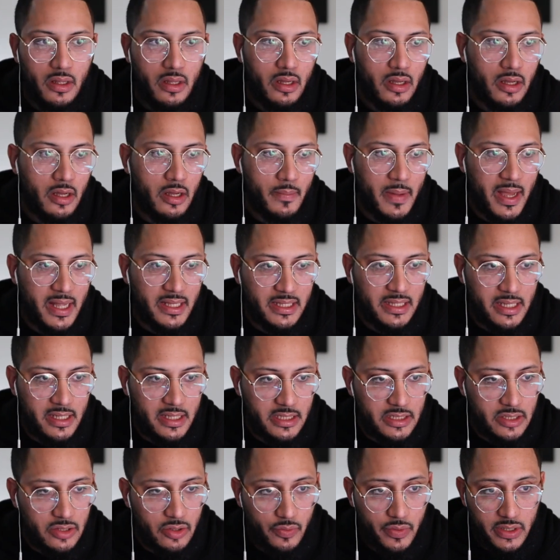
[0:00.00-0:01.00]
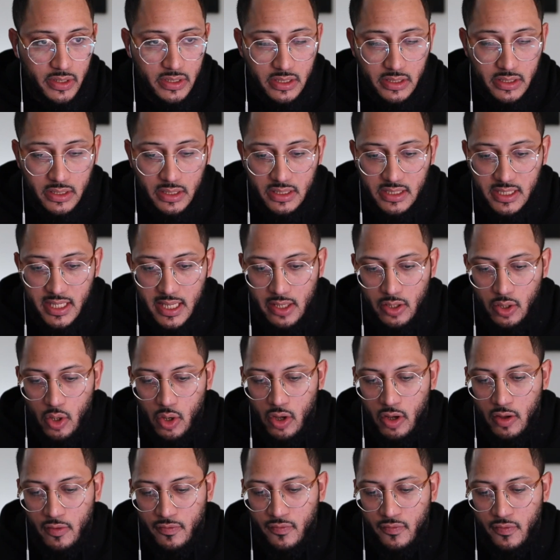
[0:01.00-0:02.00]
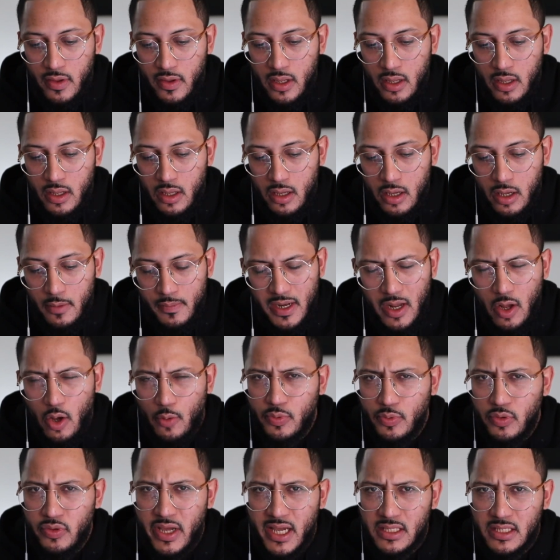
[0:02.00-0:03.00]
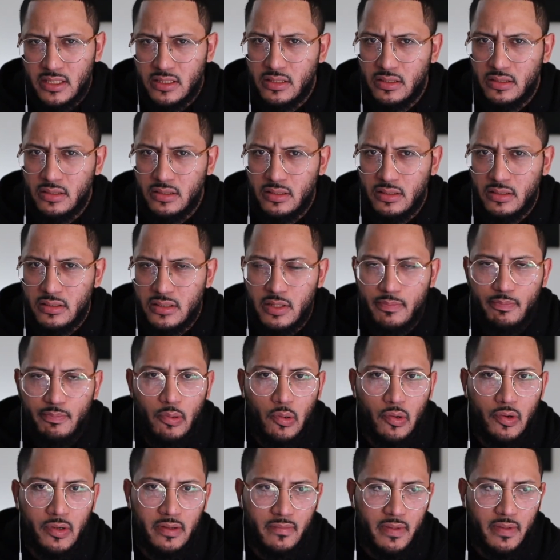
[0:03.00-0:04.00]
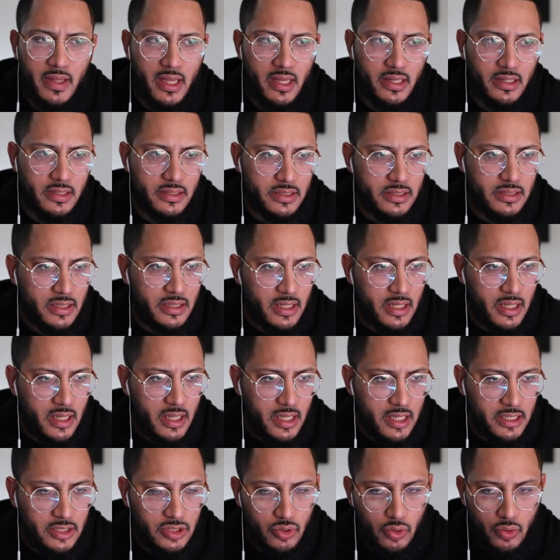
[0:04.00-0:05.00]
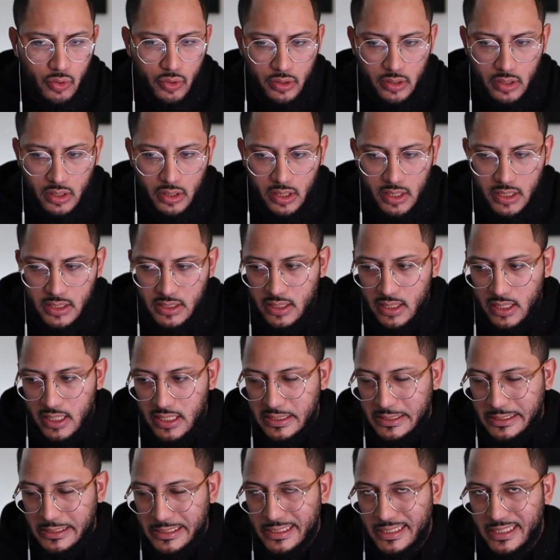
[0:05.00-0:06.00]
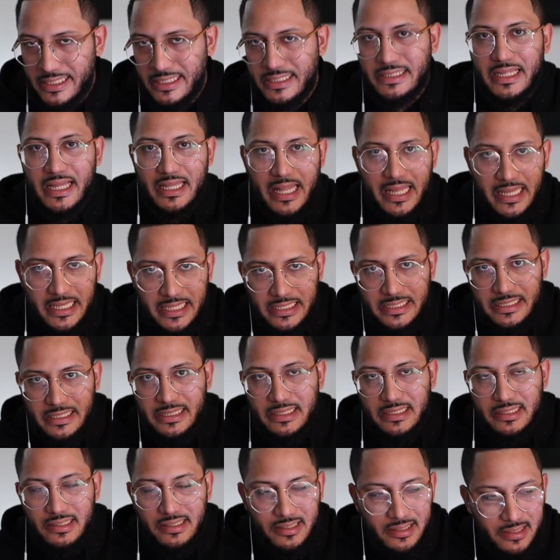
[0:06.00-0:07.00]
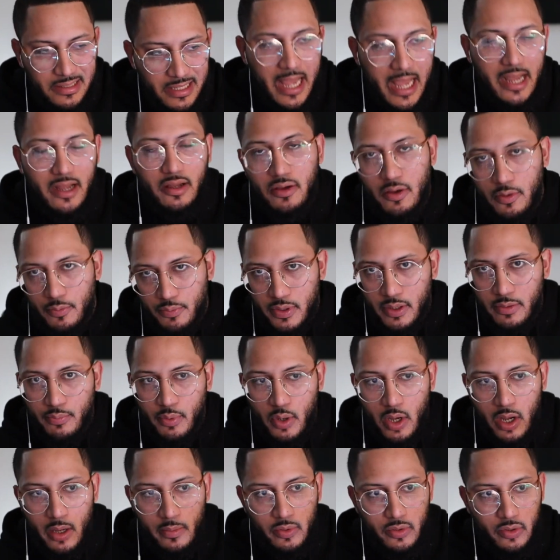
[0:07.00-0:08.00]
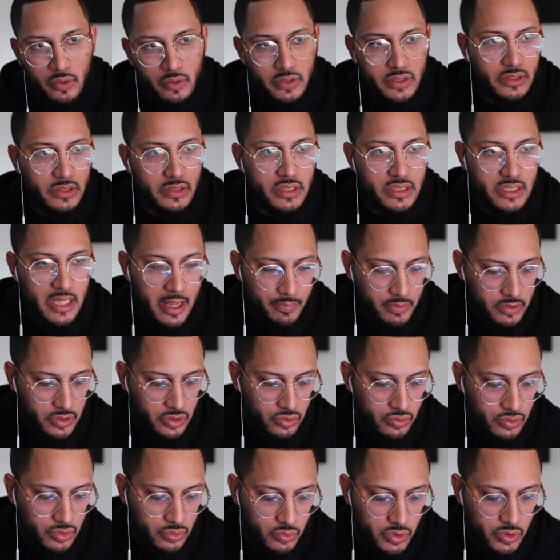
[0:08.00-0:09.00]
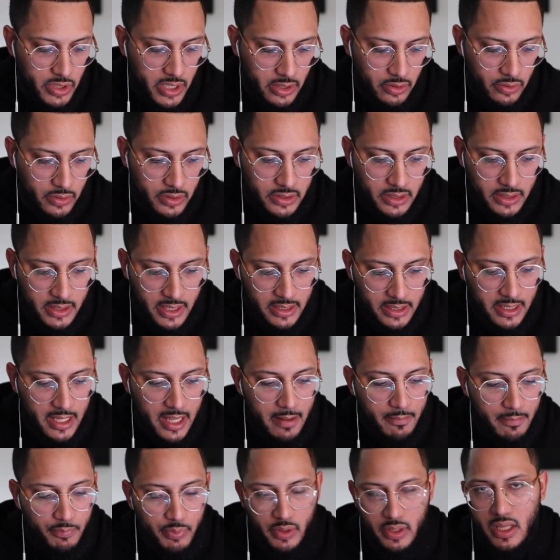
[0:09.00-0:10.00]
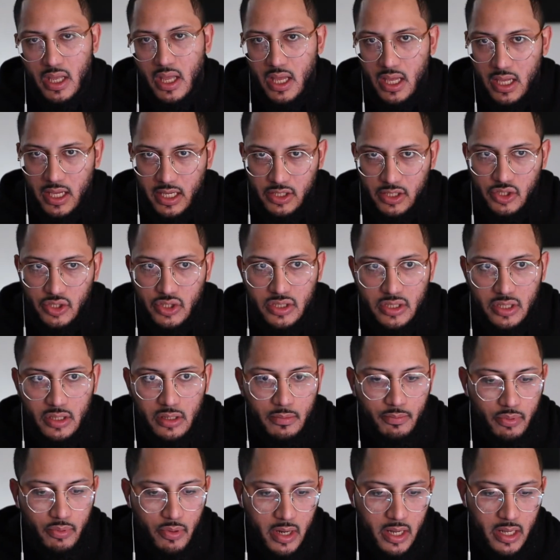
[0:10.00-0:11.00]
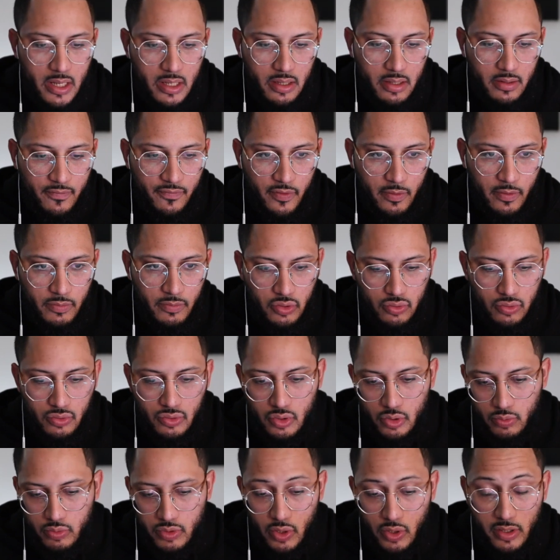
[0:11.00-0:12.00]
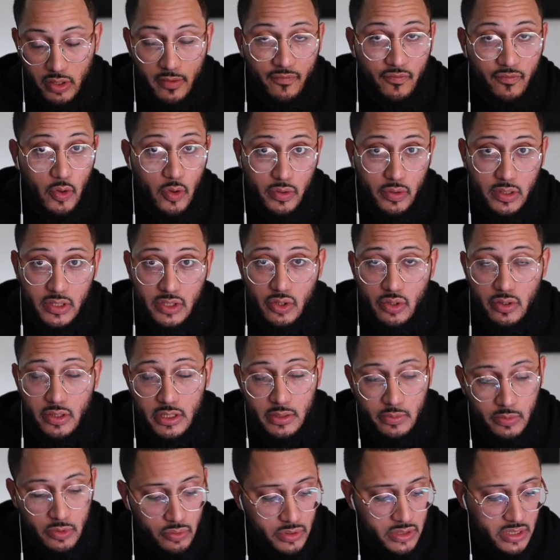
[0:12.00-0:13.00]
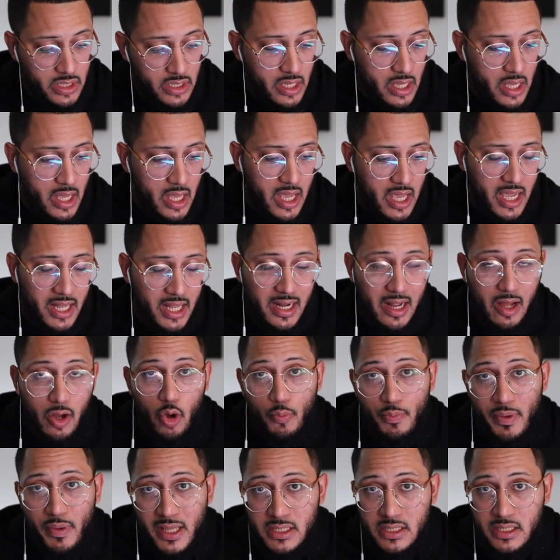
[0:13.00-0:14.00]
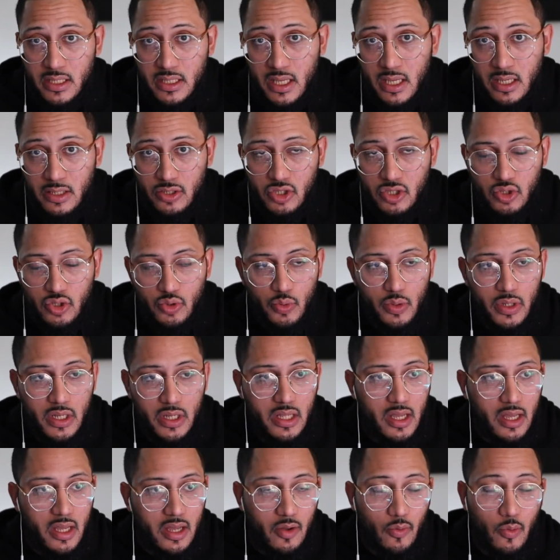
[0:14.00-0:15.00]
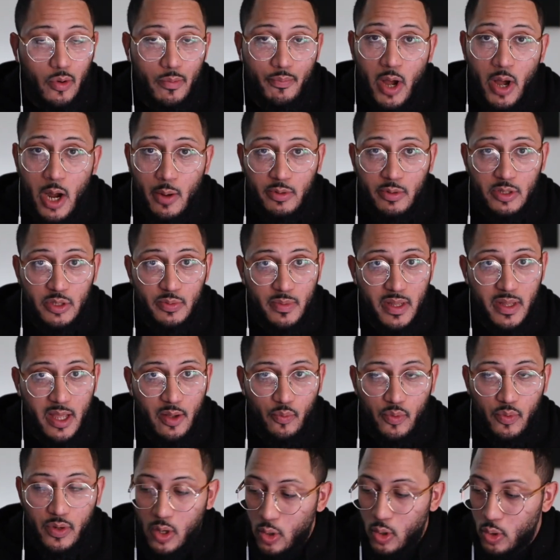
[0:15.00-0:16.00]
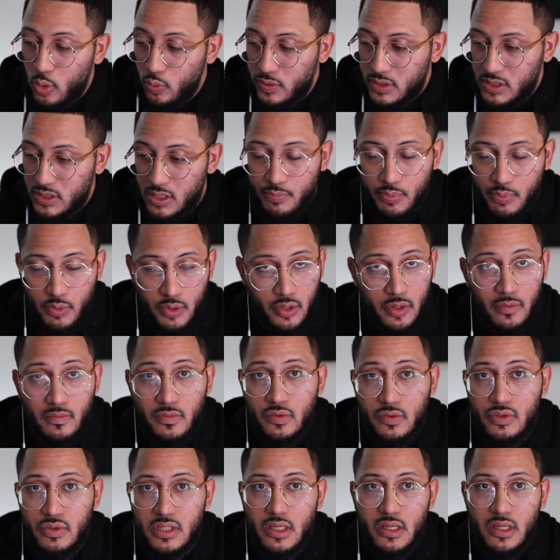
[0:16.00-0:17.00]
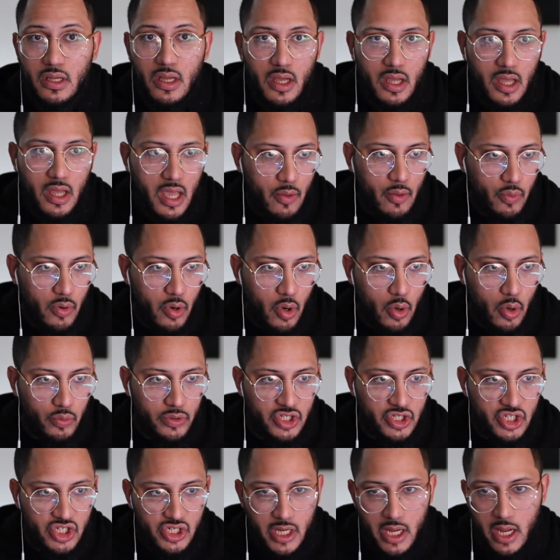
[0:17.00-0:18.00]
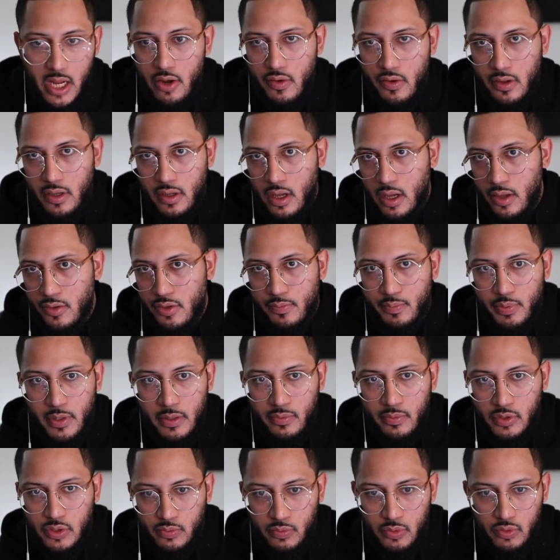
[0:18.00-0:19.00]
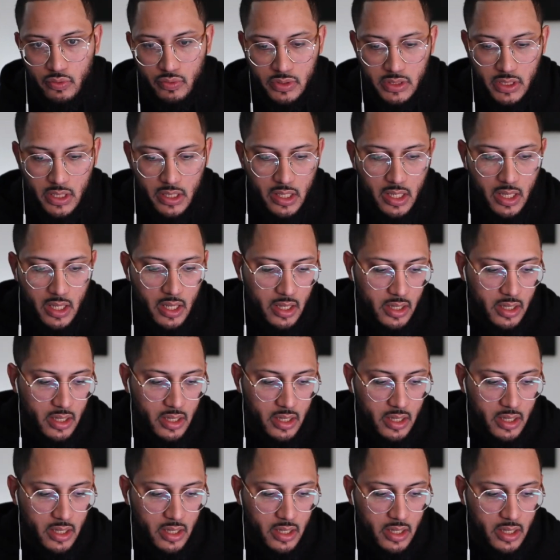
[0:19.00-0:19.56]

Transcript: Um, I think his career is gonna take off. Um, and I hope you guys support it, man, because he's doing he's he's it's not like he's not gonna be a barber or he's gonna stop his YouTube channel or anything like that. But he just took a break from YouTube so he could focus on his music. And I hope as an industry, we're barbers, man. We're always up on our music and we're always sharing other people's music.